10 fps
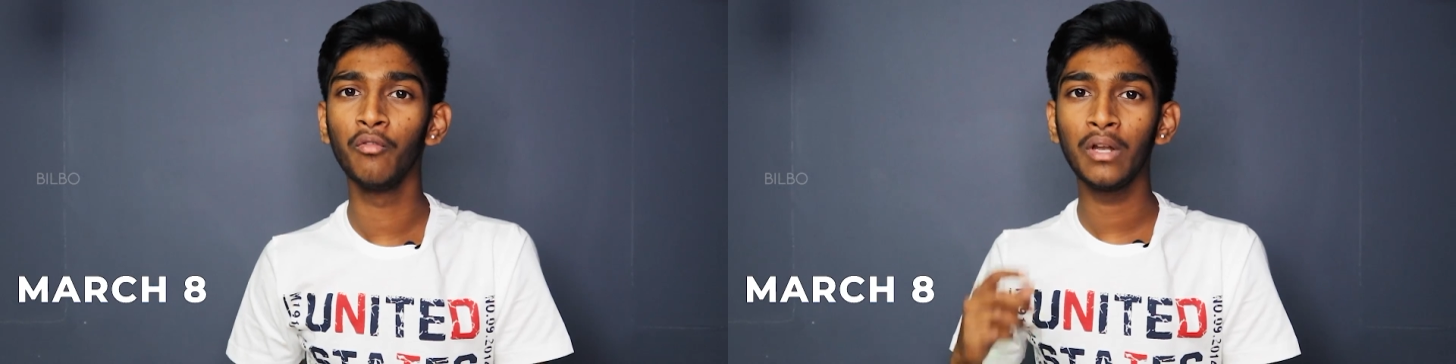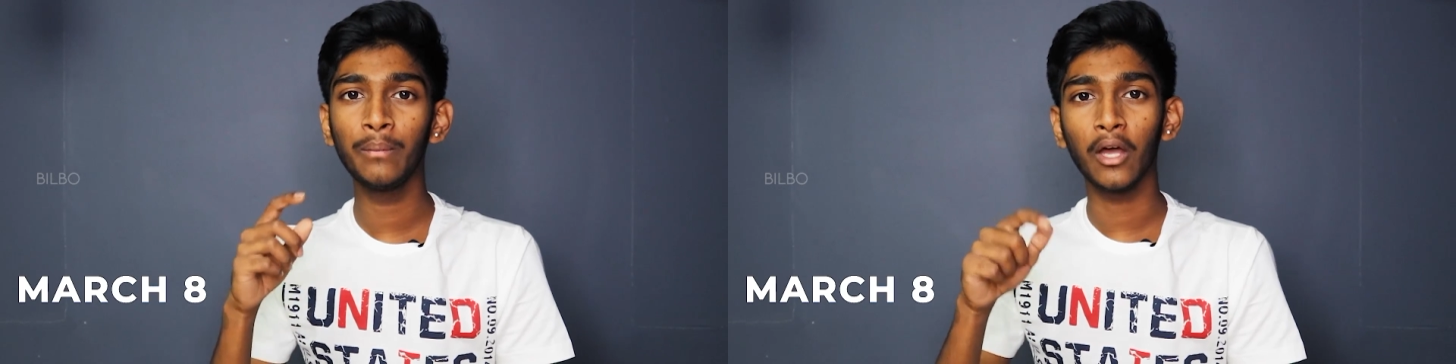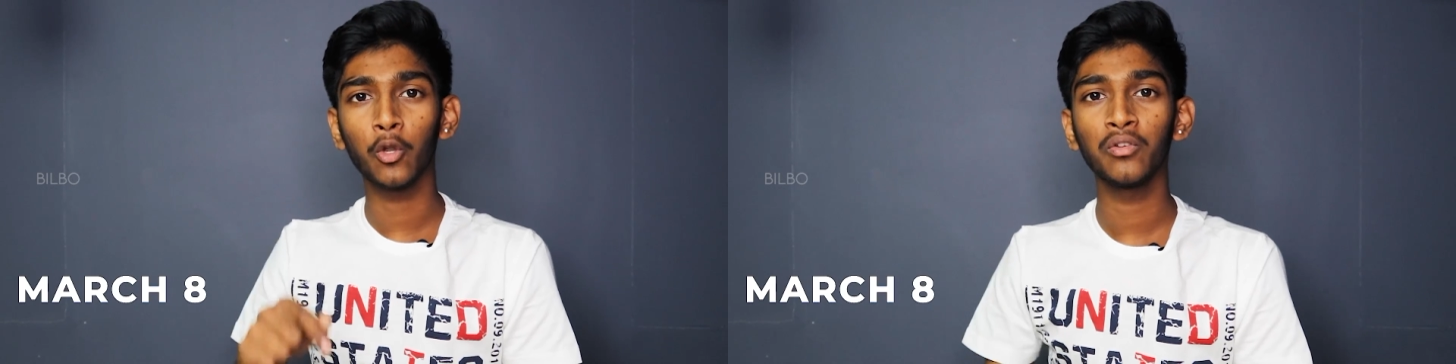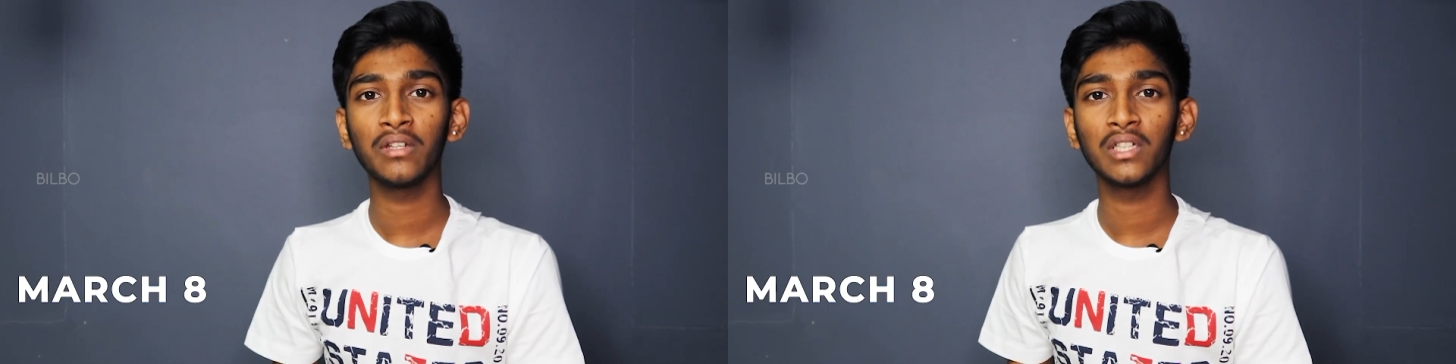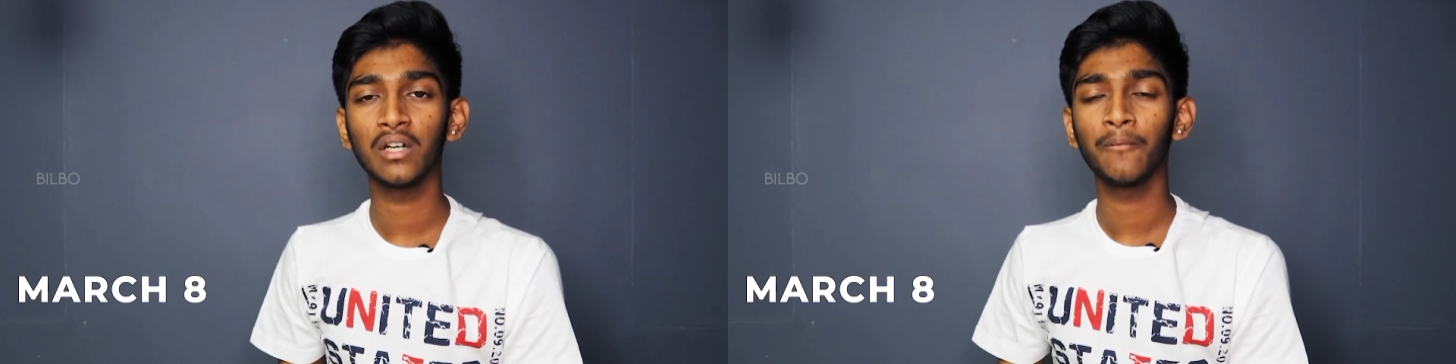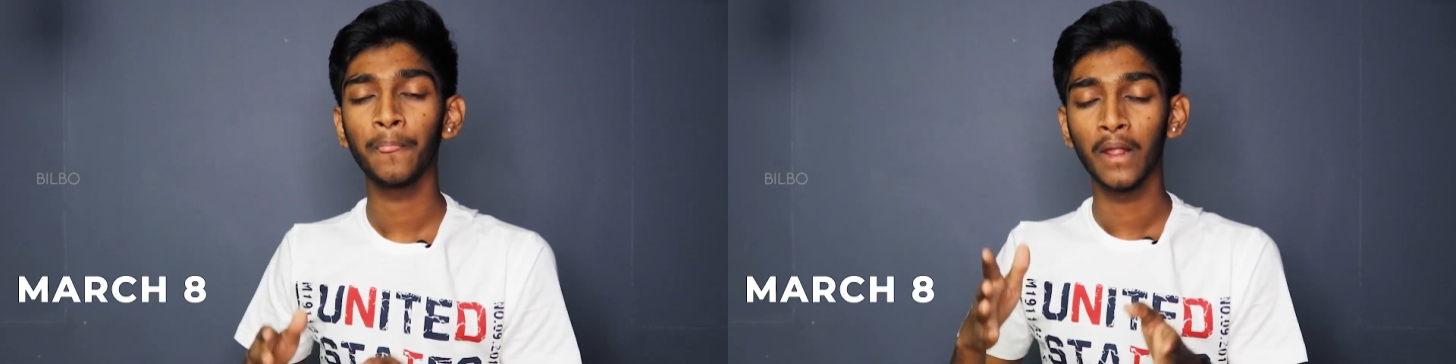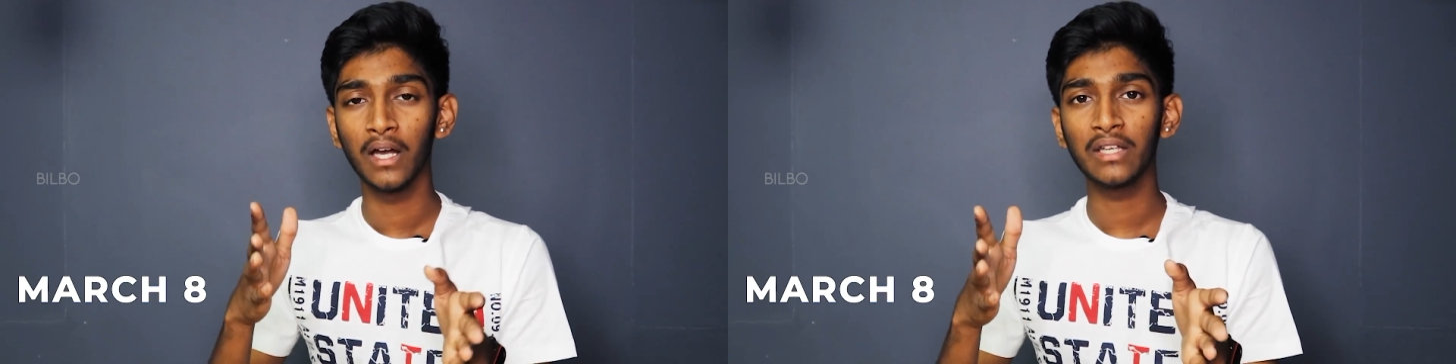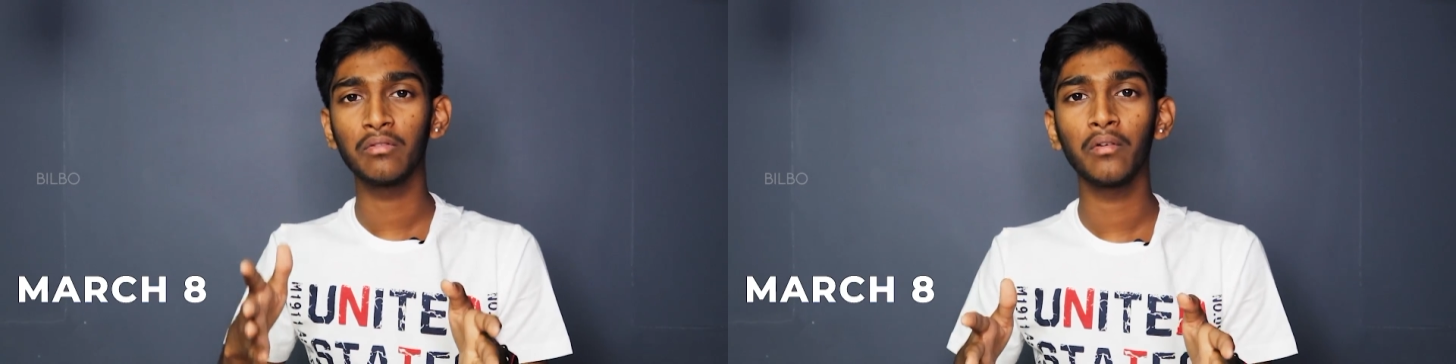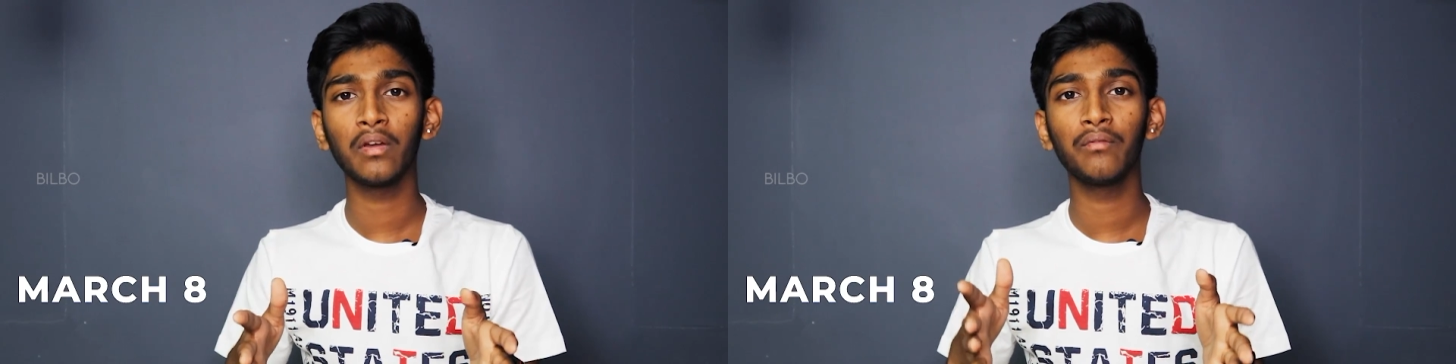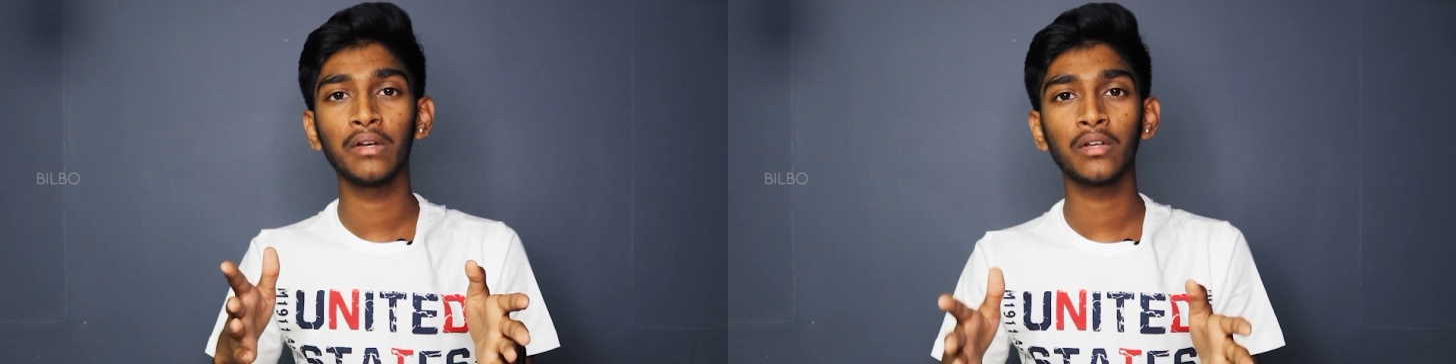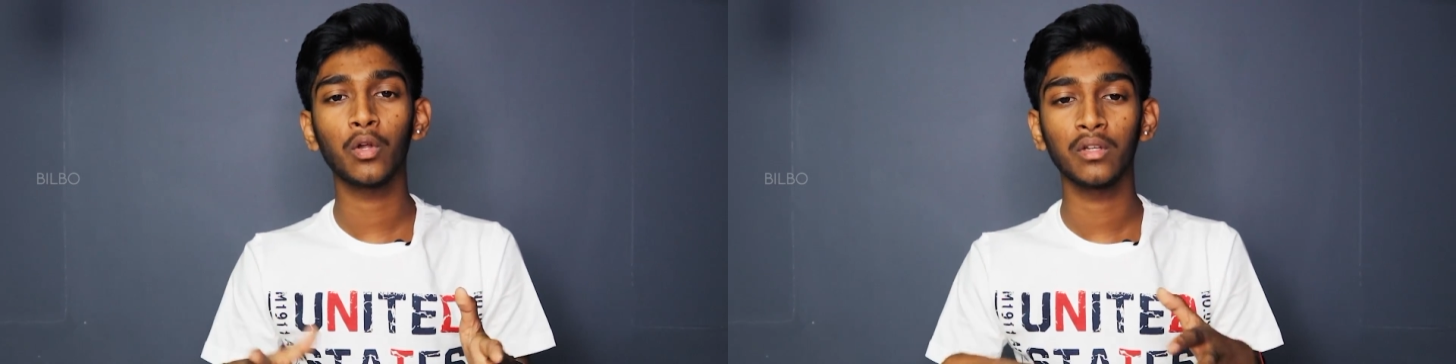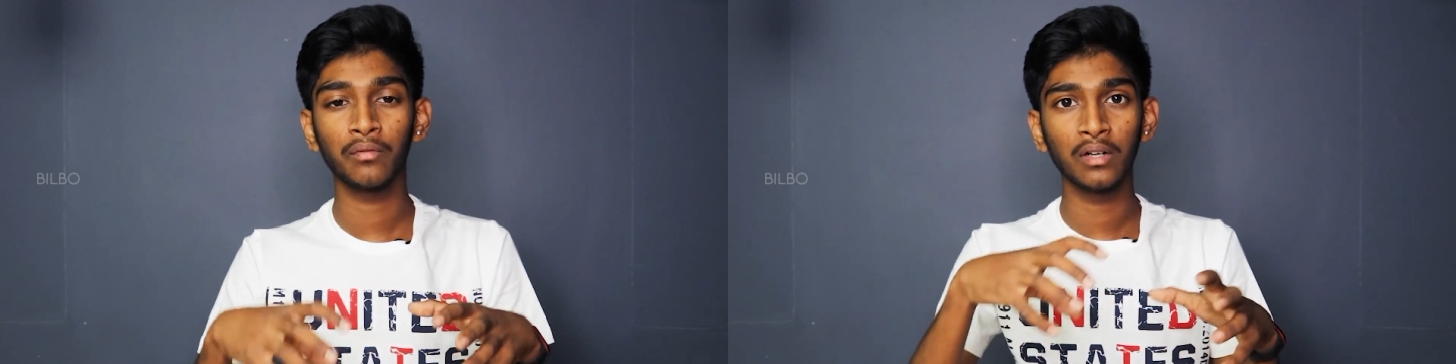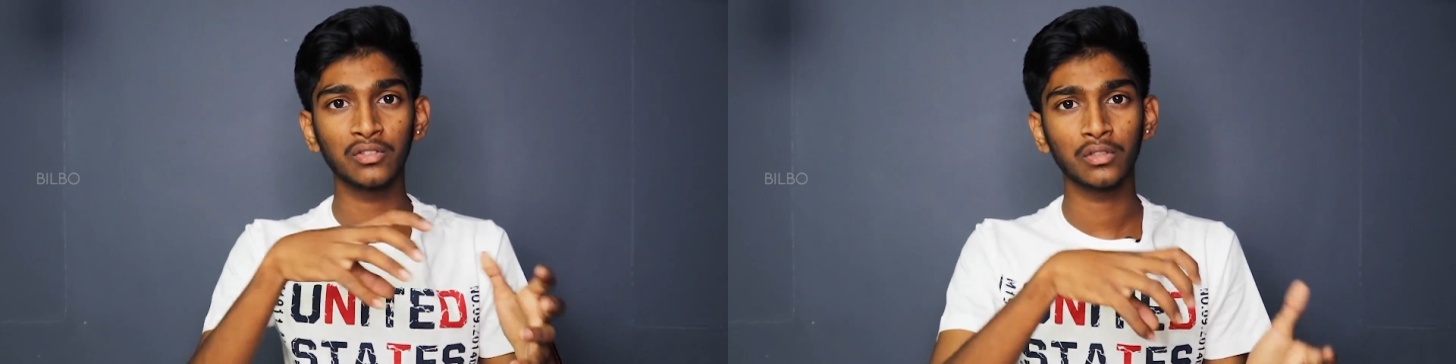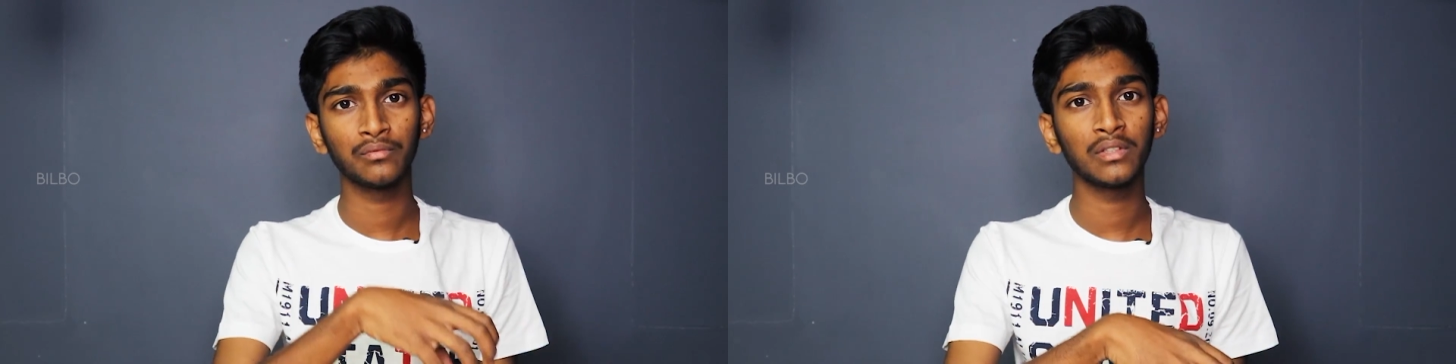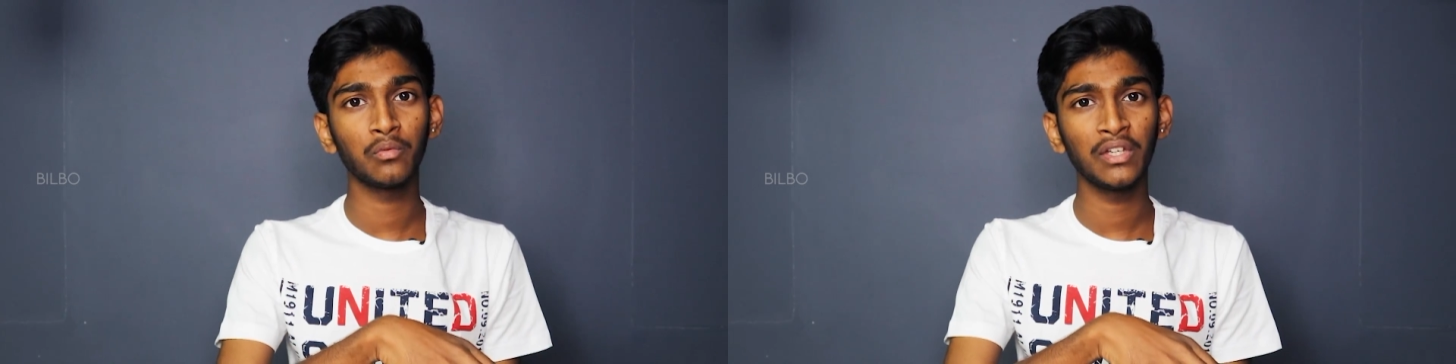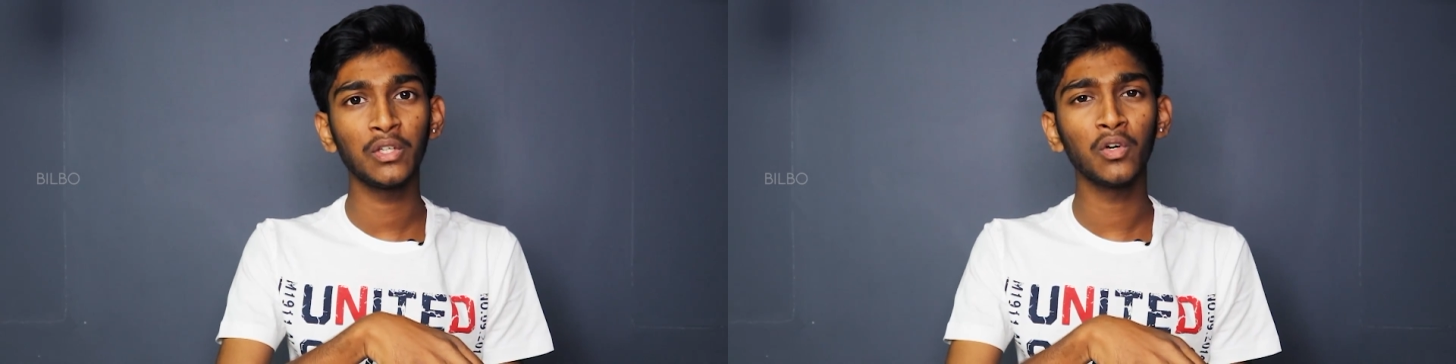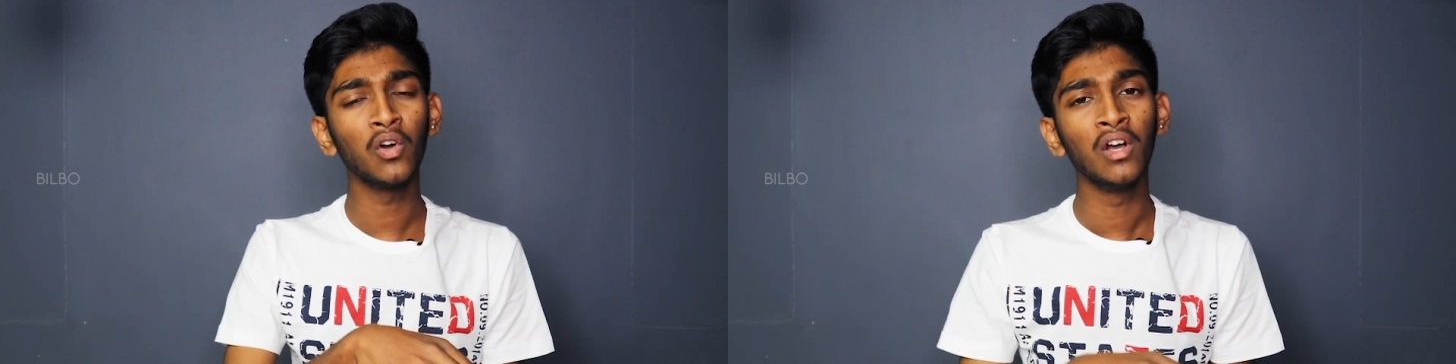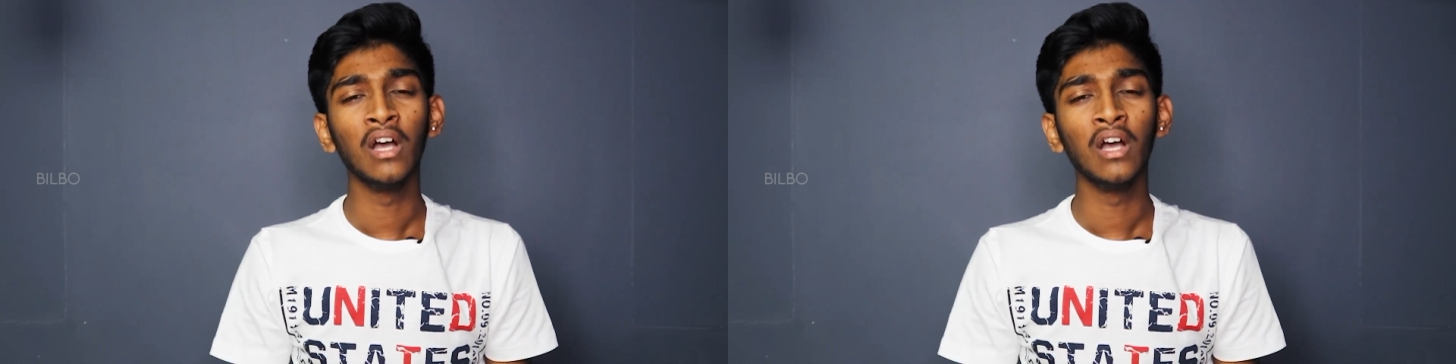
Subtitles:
we'll be announcing the giveaway winner on the first of this video